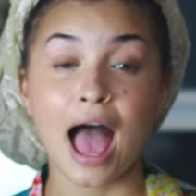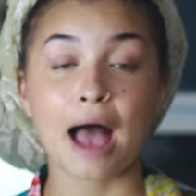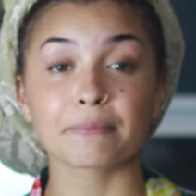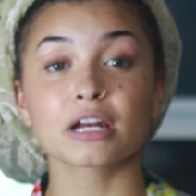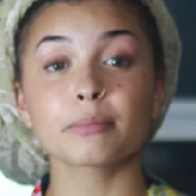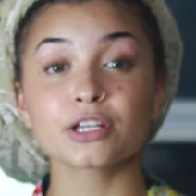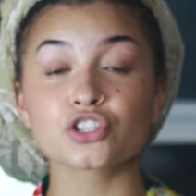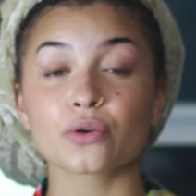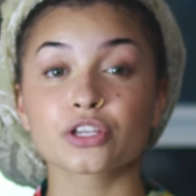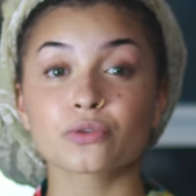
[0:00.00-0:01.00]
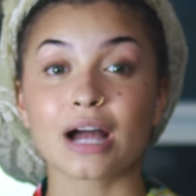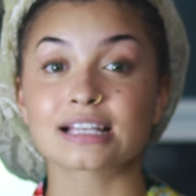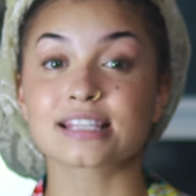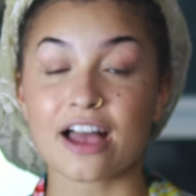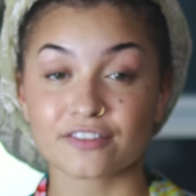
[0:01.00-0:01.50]
I'm going to be showing you
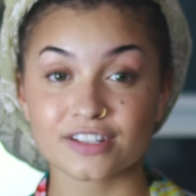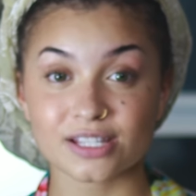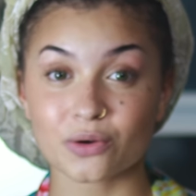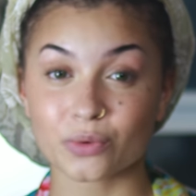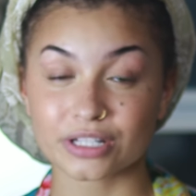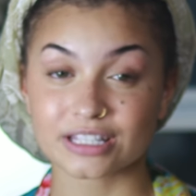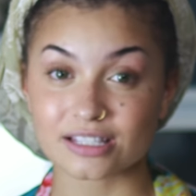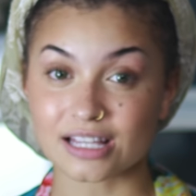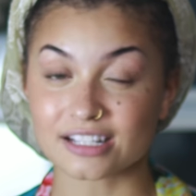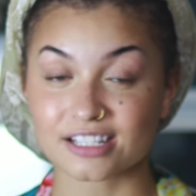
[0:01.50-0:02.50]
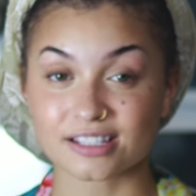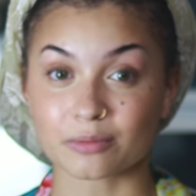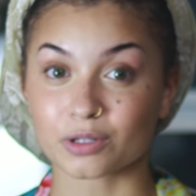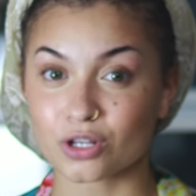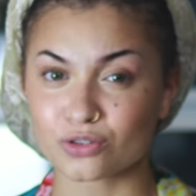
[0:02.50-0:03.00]
guys every single one of these lashes
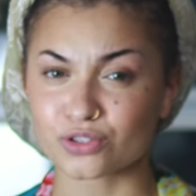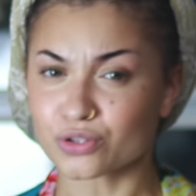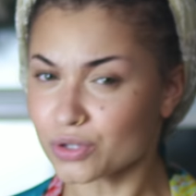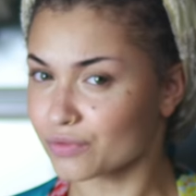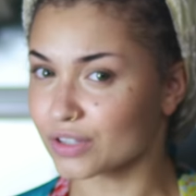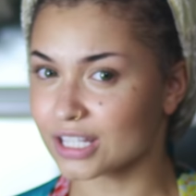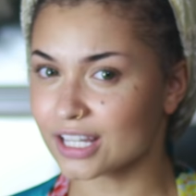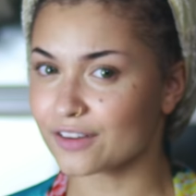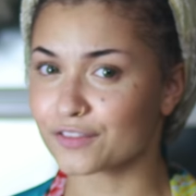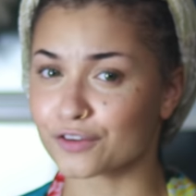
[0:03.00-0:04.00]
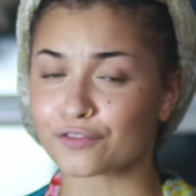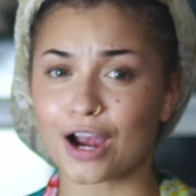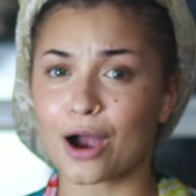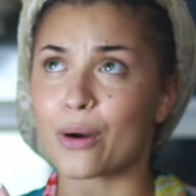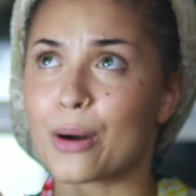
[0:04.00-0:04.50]
up close so you can really get a feel for
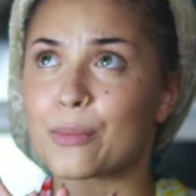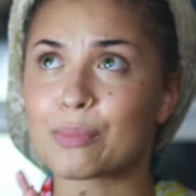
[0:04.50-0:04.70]
how